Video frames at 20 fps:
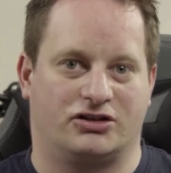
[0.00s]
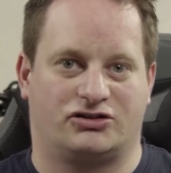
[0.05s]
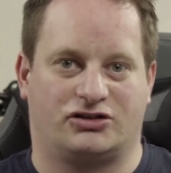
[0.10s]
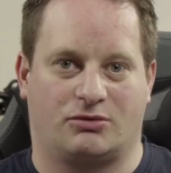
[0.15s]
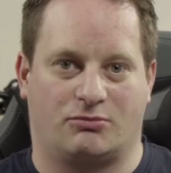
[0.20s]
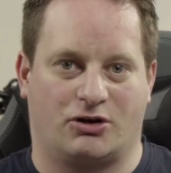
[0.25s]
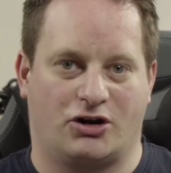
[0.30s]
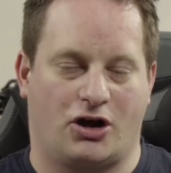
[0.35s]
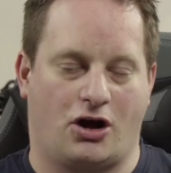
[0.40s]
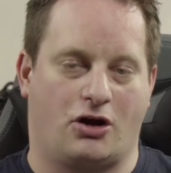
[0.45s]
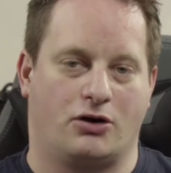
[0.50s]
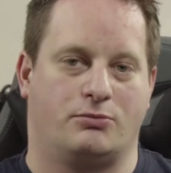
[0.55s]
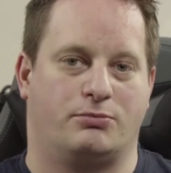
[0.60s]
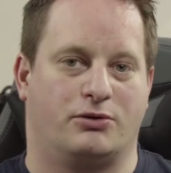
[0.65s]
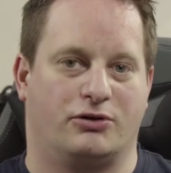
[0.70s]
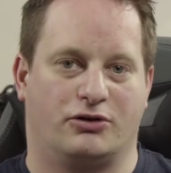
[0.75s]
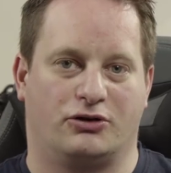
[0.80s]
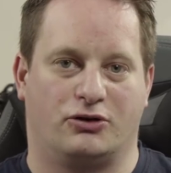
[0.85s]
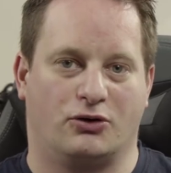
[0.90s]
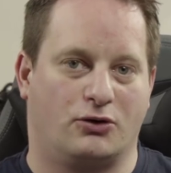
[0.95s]
Someone
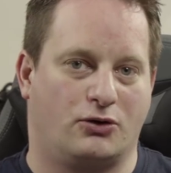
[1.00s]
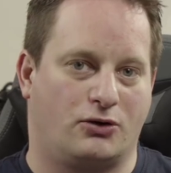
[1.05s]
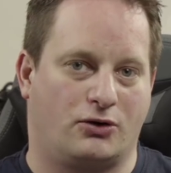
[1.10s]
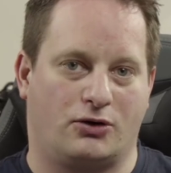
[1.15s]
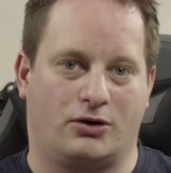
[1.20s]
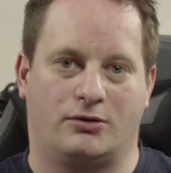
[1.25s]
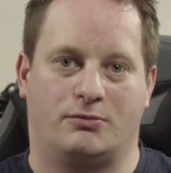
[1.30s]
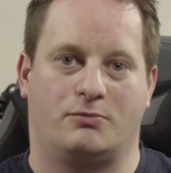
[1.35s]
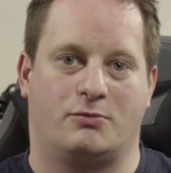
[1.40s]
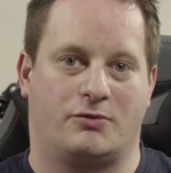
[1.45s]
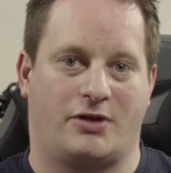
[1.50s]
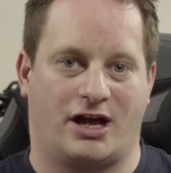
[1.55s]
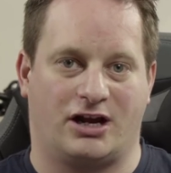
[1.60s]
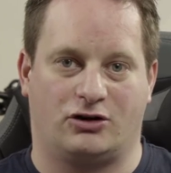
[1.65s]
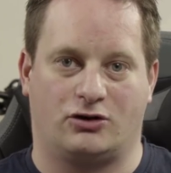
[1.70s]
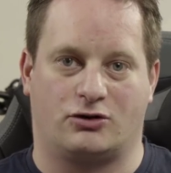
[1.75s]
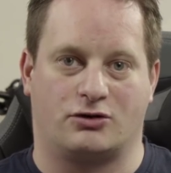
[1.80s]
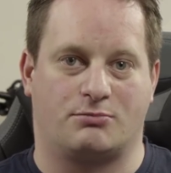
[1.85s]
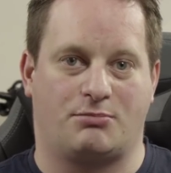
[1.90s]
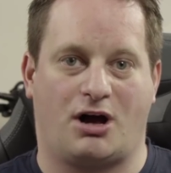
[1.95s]
opened the door, their
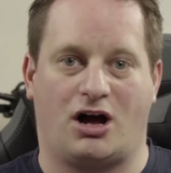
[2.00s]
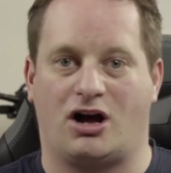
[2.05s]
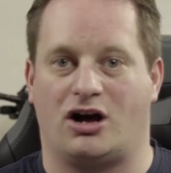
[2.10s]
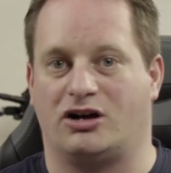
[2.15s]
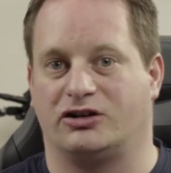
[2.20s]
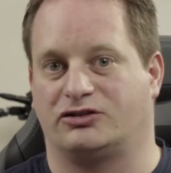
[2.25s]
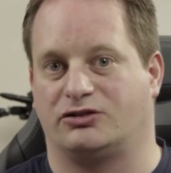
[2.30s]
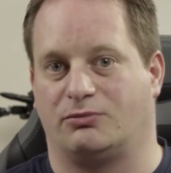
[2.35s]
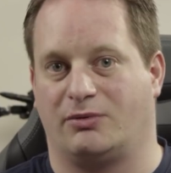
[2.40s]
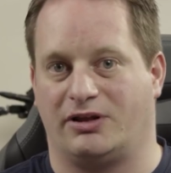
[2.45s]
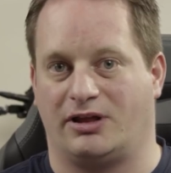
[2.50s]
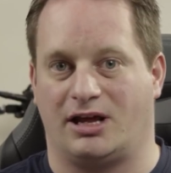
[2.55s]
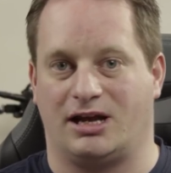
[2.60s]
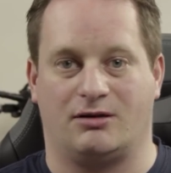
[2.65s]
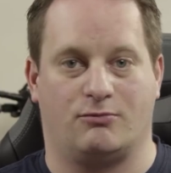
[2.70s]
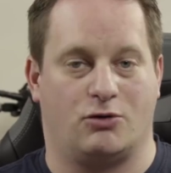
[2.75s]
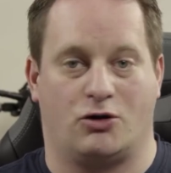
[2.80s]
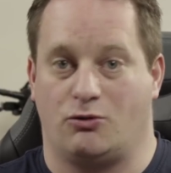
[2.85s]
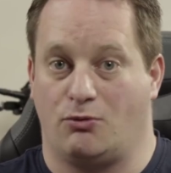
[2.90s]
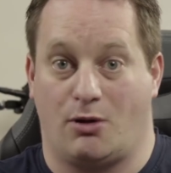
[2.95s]
dog barked when
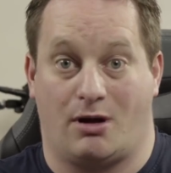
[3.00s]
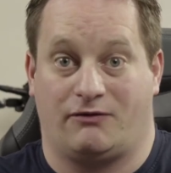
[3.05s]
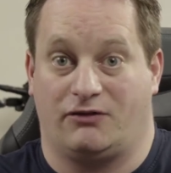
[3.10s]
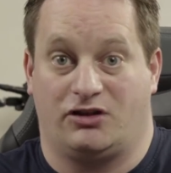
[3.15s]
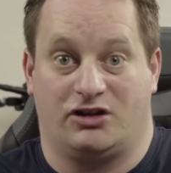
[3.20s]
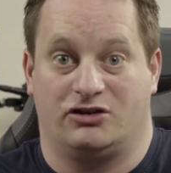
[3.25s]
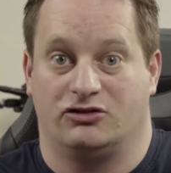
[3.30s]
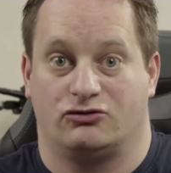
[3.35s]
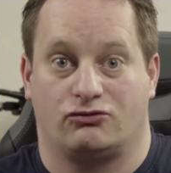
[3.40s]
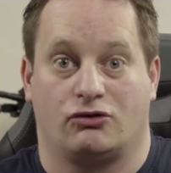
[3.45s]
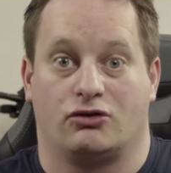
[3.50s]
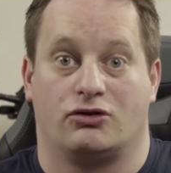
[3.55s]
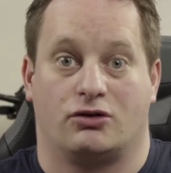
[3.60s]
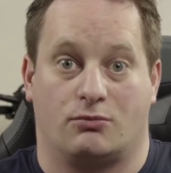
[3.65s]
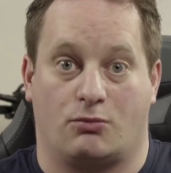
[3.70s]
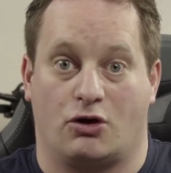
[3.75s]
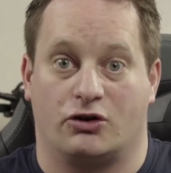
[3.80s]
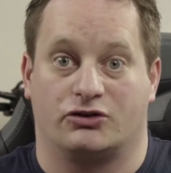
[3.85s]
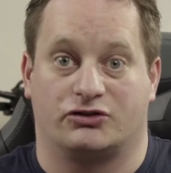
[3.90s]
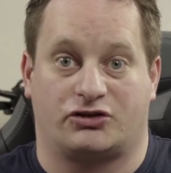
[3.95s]
whoever the intruder
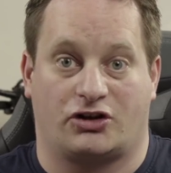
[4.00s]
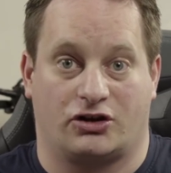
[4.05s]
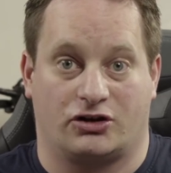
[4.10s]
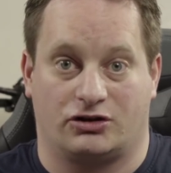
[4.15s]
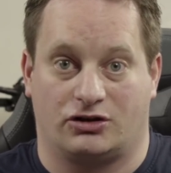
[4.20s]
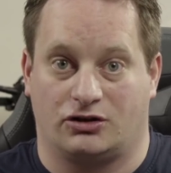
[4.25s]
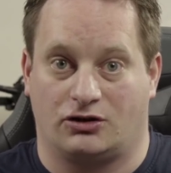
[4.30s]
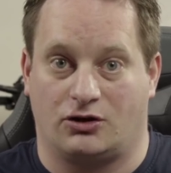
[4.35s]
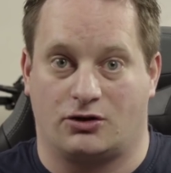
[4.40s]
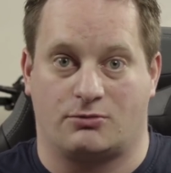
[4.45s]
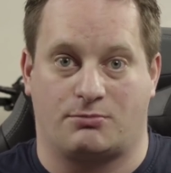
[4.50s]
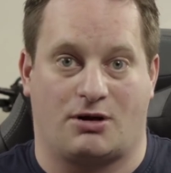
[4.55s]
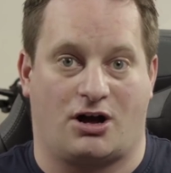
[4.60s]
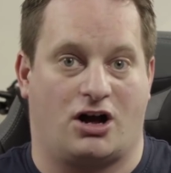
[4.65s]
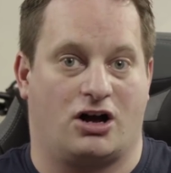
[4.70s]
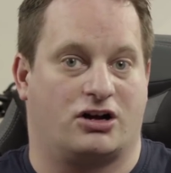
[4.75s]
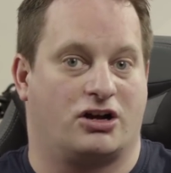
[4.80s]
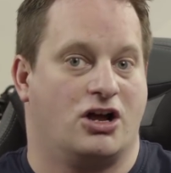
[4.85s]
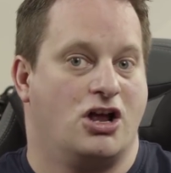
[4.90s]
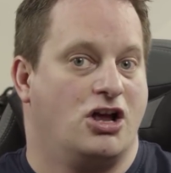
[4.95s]
was heard the dog
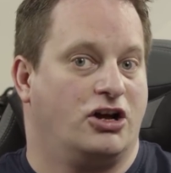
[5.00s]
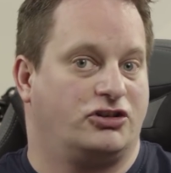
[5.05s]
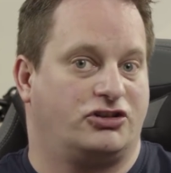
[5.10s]
bark,